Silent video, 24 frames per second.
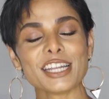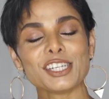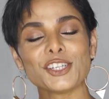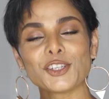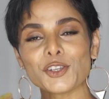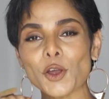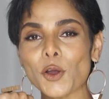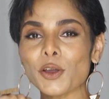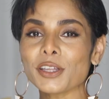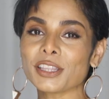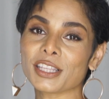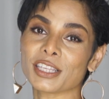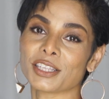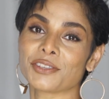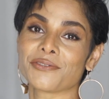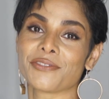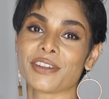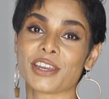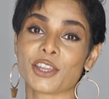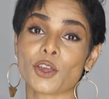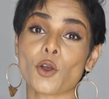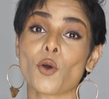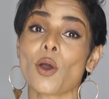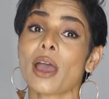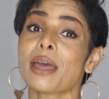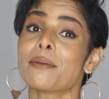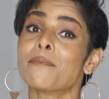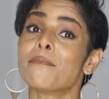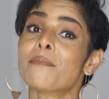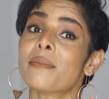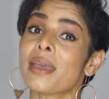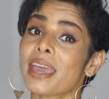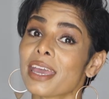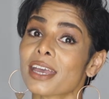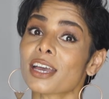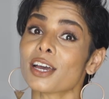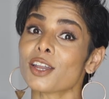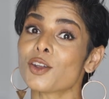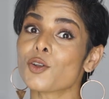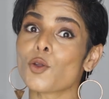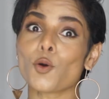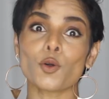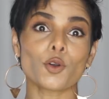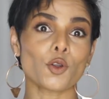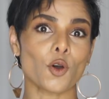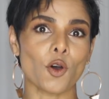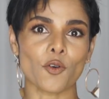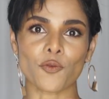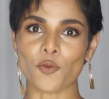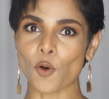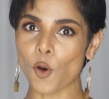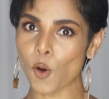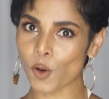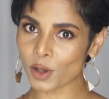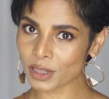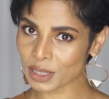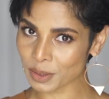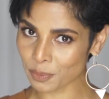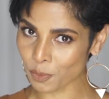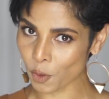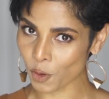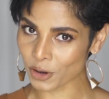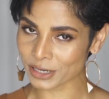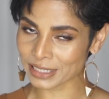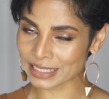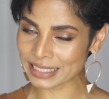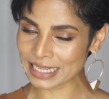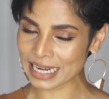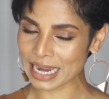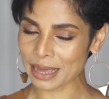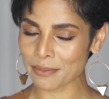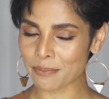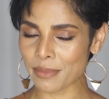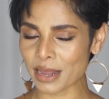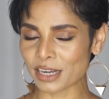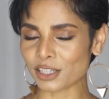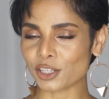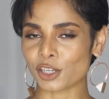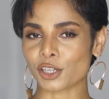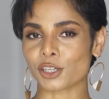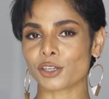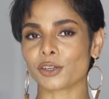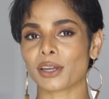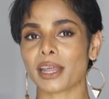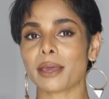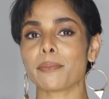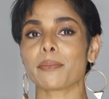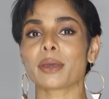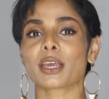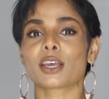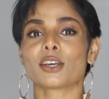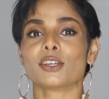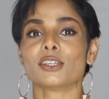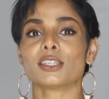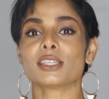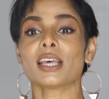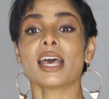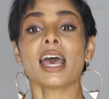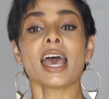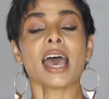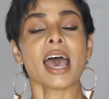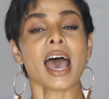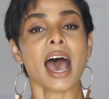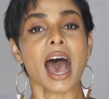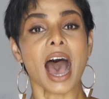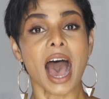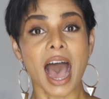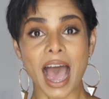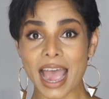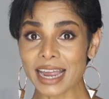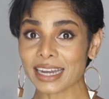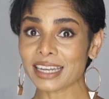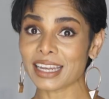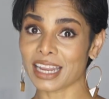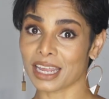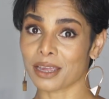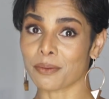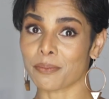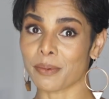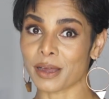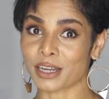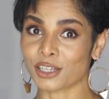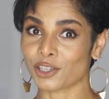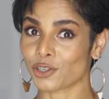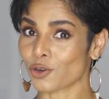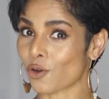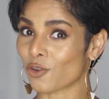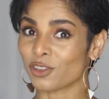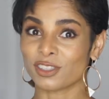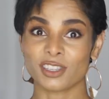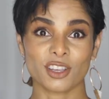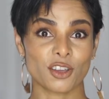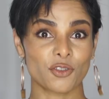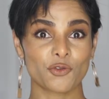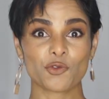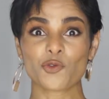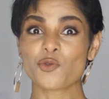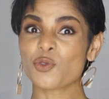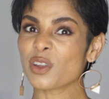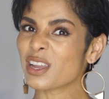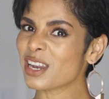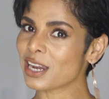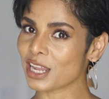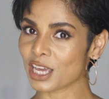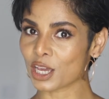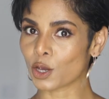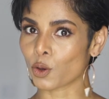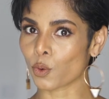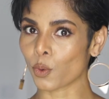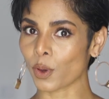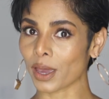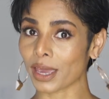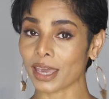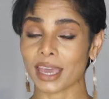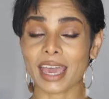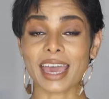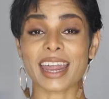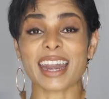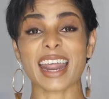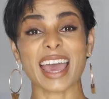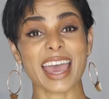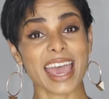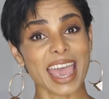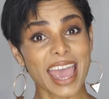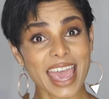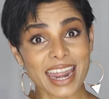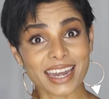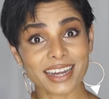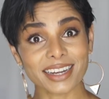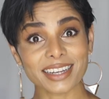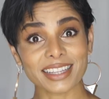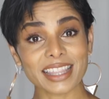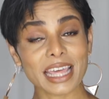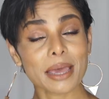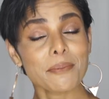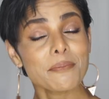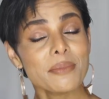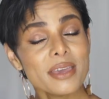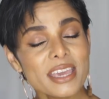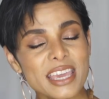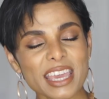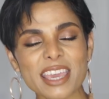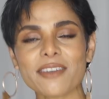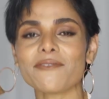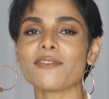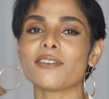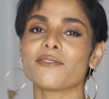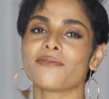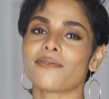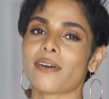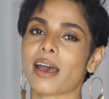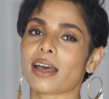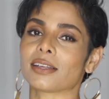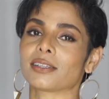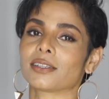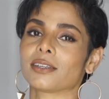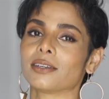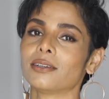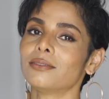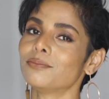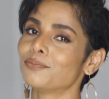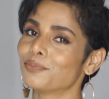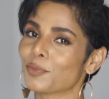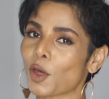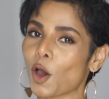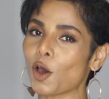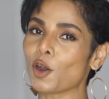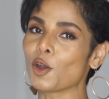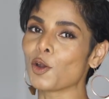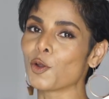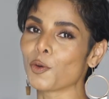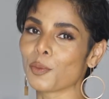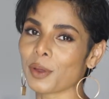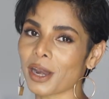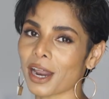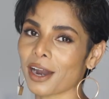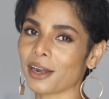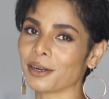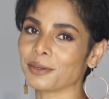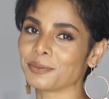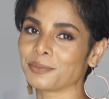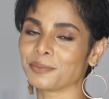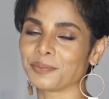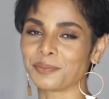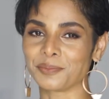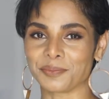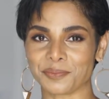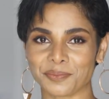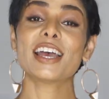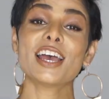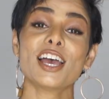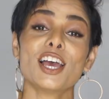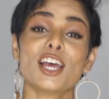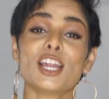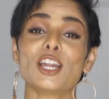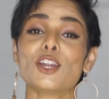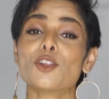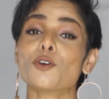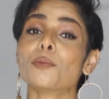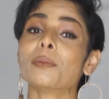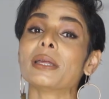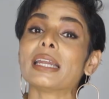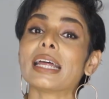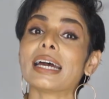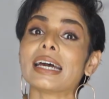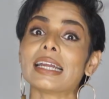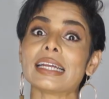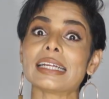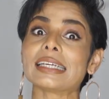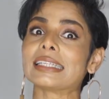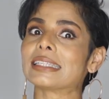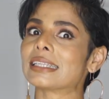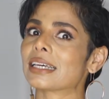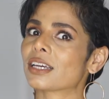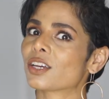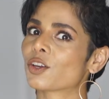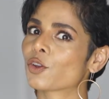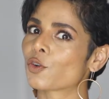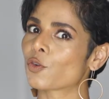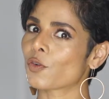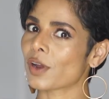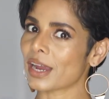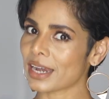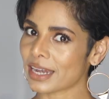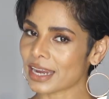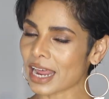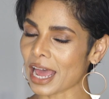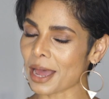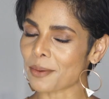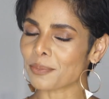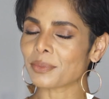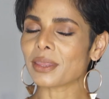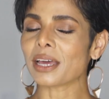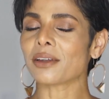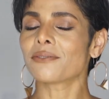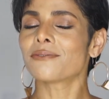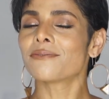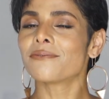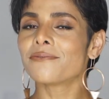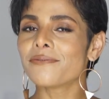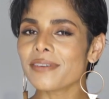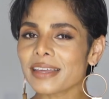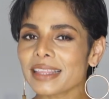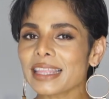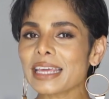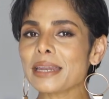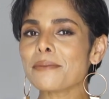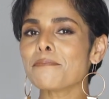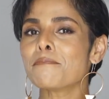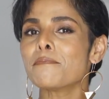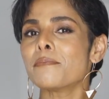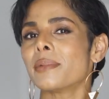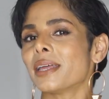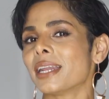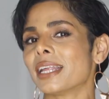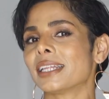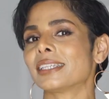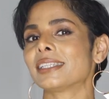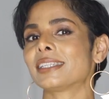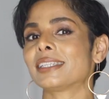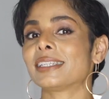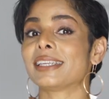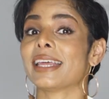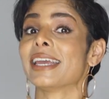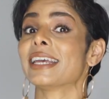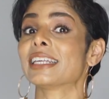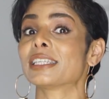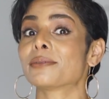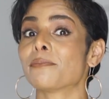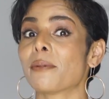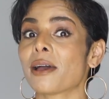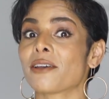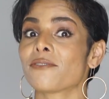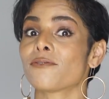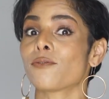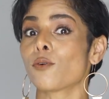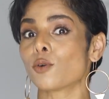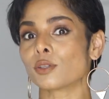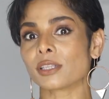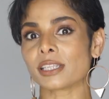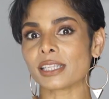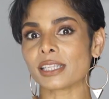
Enjoy this video and make a note of all the points that I mentioned today, because I take my shots really quick and I edit them even faster on Luminar. Luminar is a great app that within minutes takes my phone